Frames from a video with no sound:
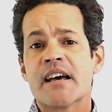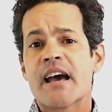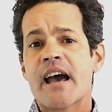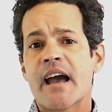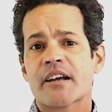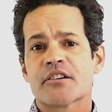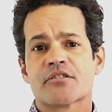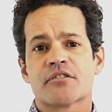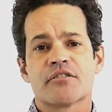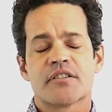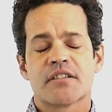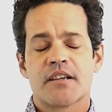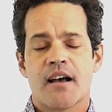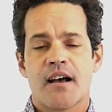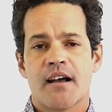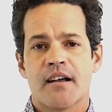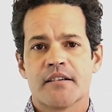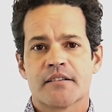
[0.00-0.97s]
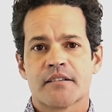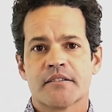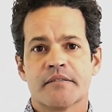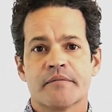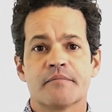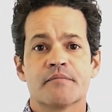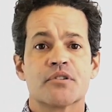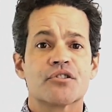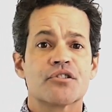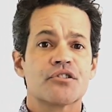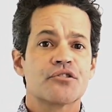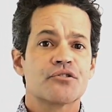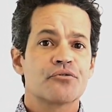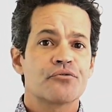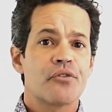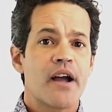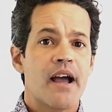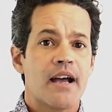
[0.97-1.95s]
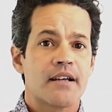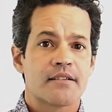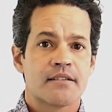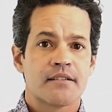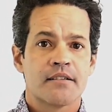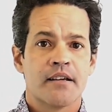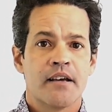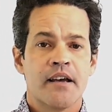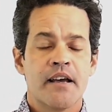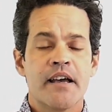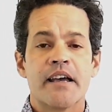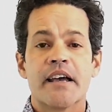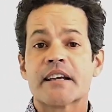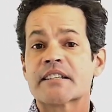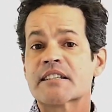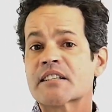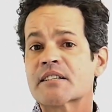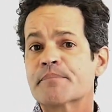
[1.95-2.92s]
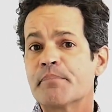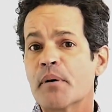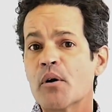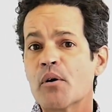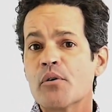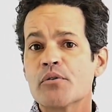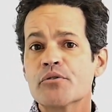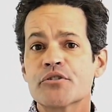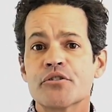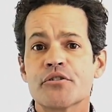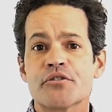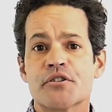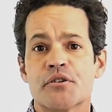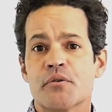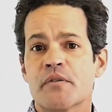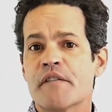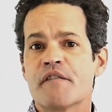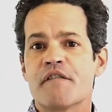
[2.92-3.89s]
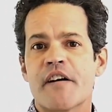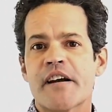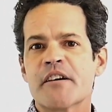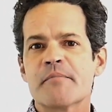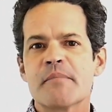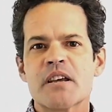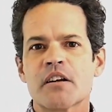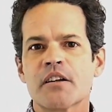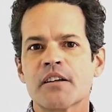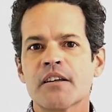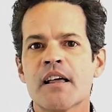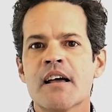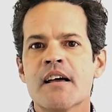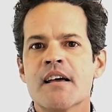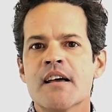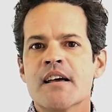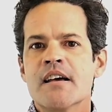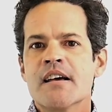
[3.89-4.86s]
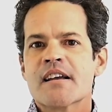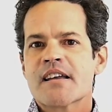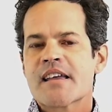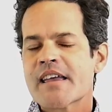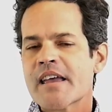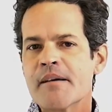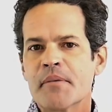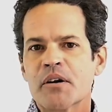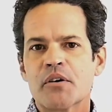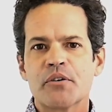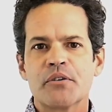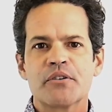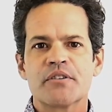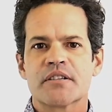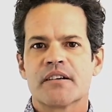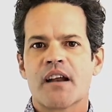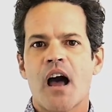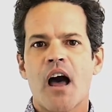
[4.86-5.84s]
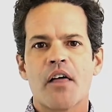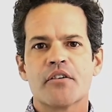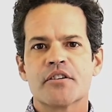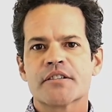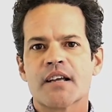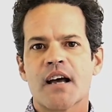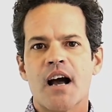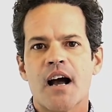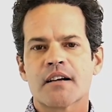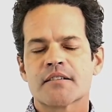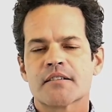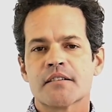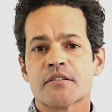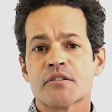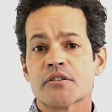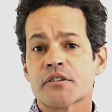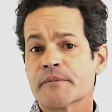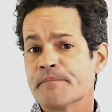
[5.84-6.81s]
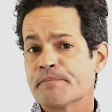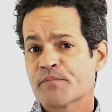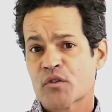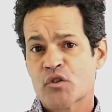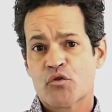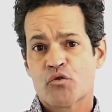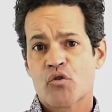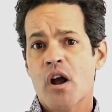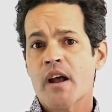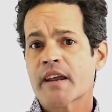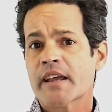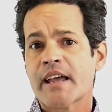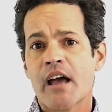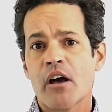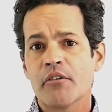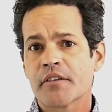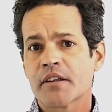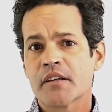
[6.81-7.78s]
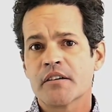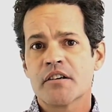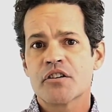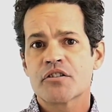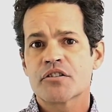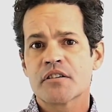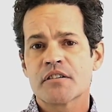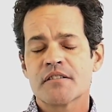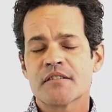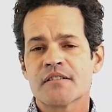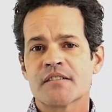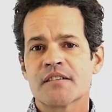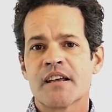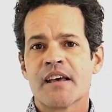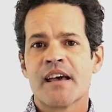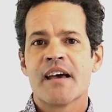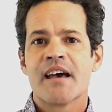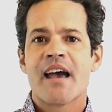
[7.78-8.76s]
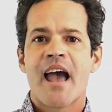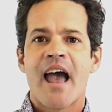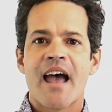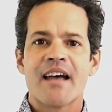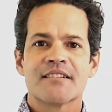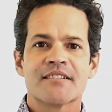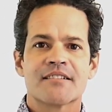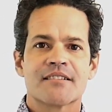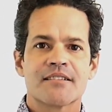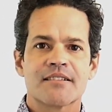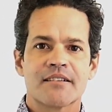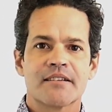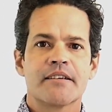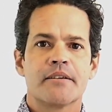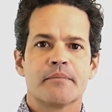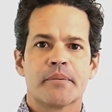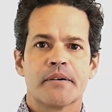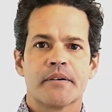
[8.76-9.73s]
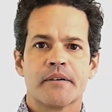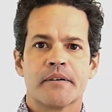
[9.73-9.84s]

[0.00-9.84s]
exercise, stress, exposure to environmental, chemicals and other toxins, chronic health conditions, and sleep.